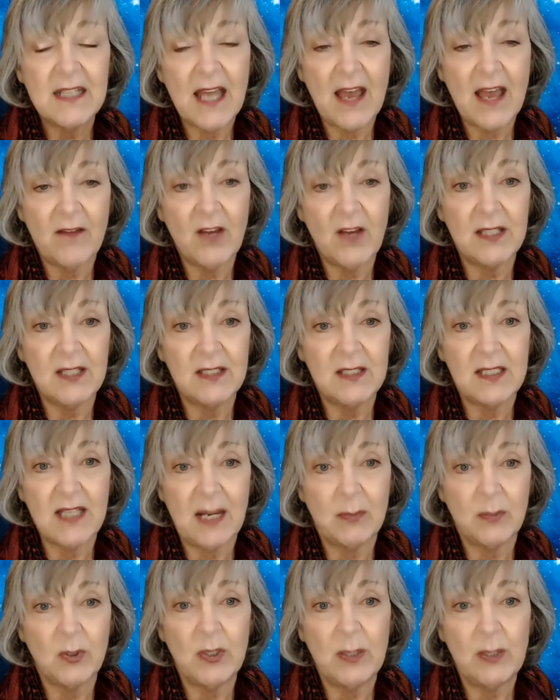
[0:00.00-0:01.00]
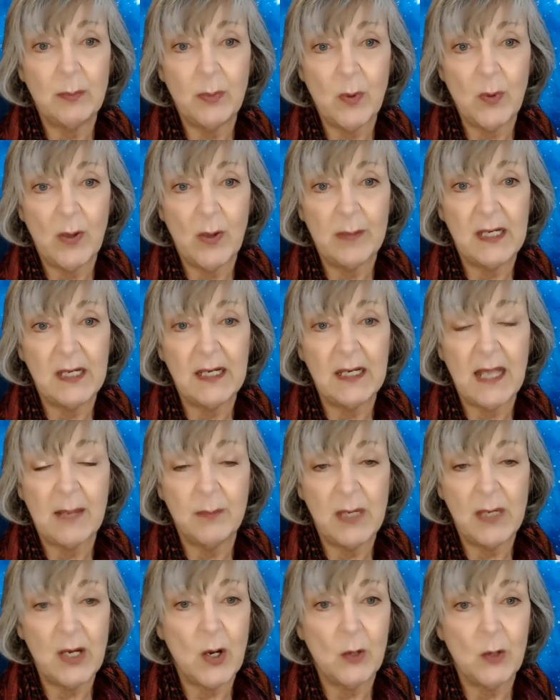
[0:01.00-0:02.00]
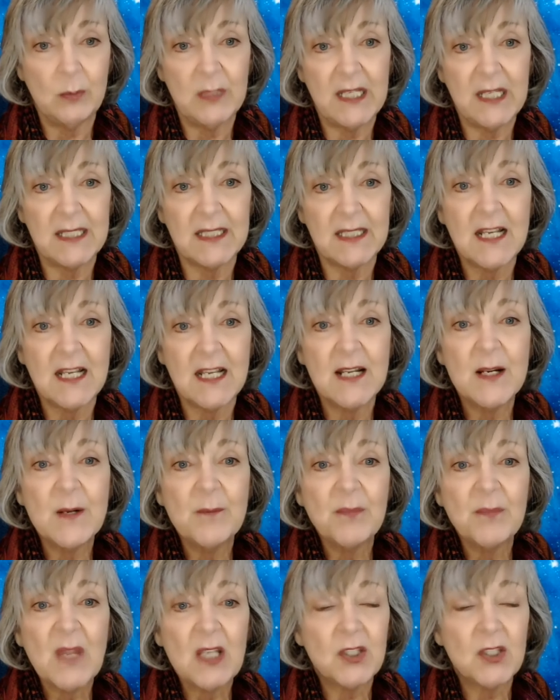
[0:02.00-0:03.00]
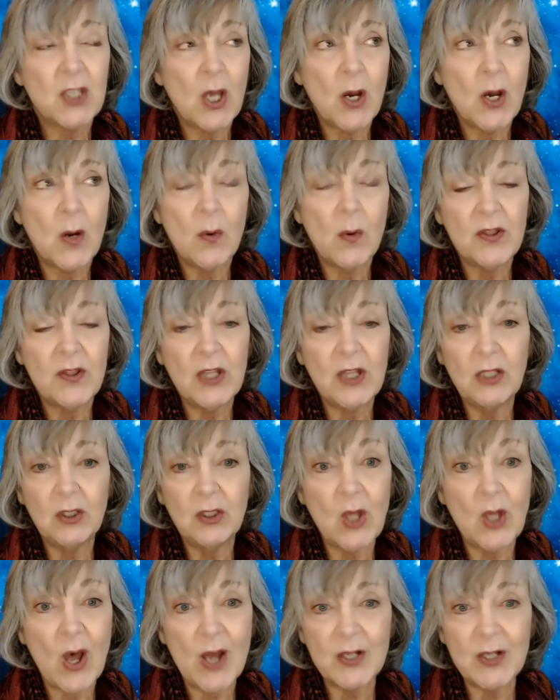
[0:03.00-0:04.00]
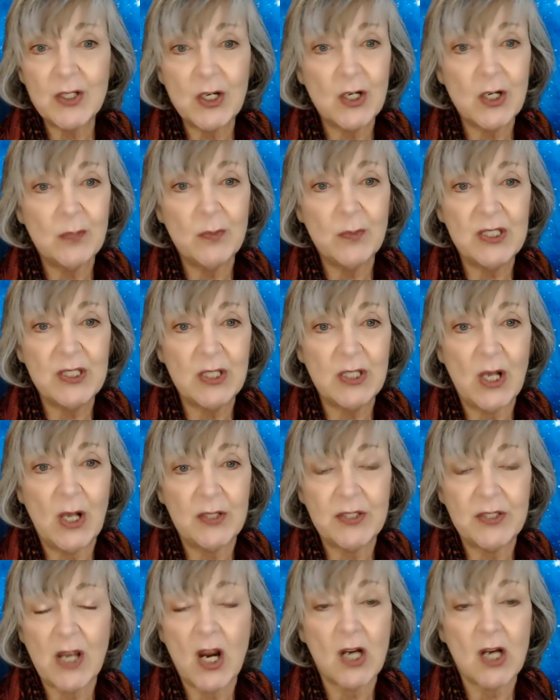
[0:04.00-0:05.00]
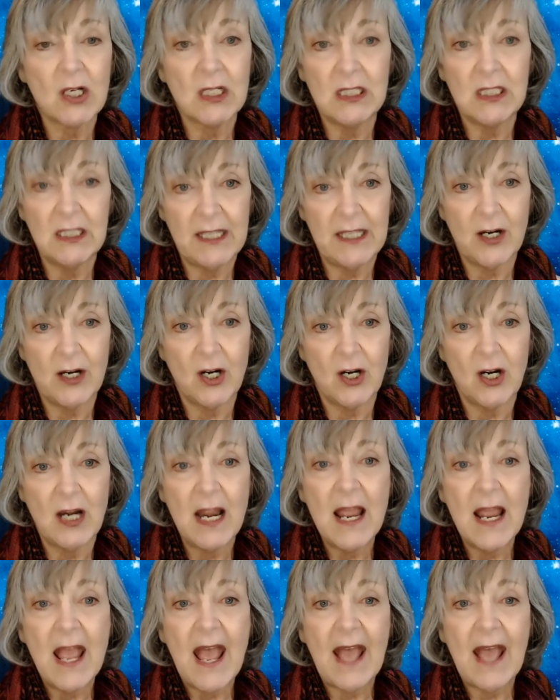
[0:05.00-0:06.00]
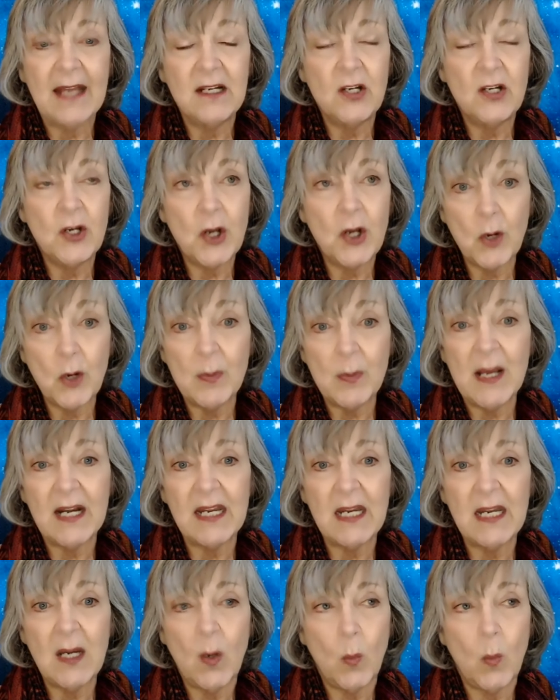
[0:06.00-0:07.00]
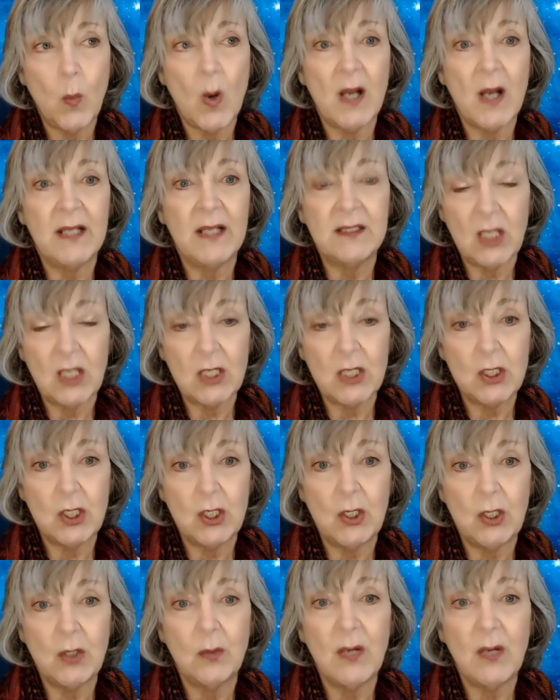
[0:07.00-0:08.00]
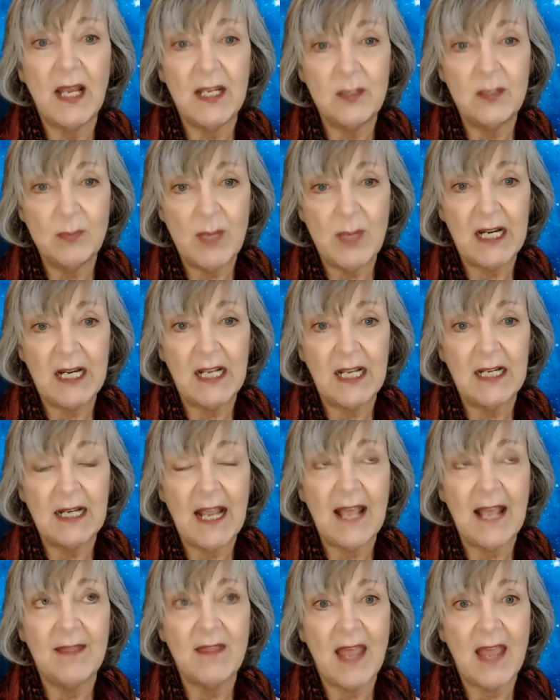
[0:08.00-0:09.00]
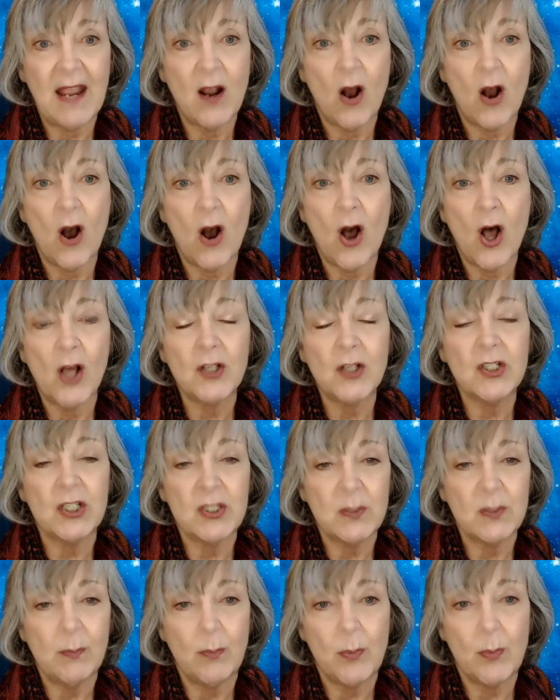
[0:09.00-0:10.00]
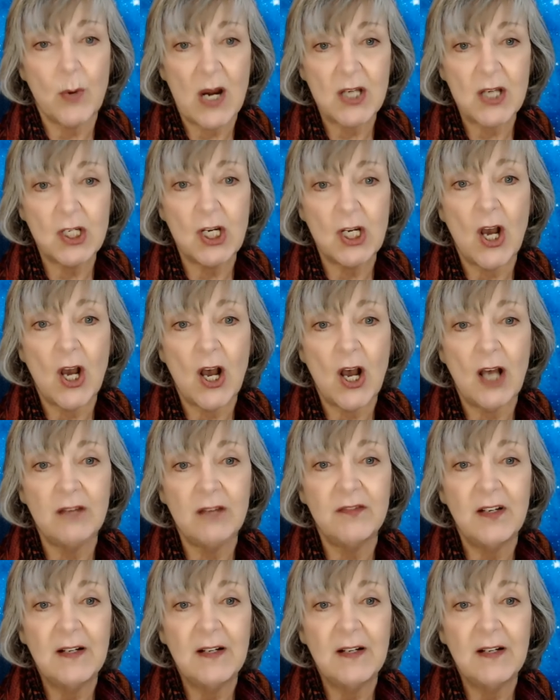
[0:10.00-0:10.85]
have unstable employment and be homeless. So the long term results are clear, and nobody wants to admit it. And they all just brush it off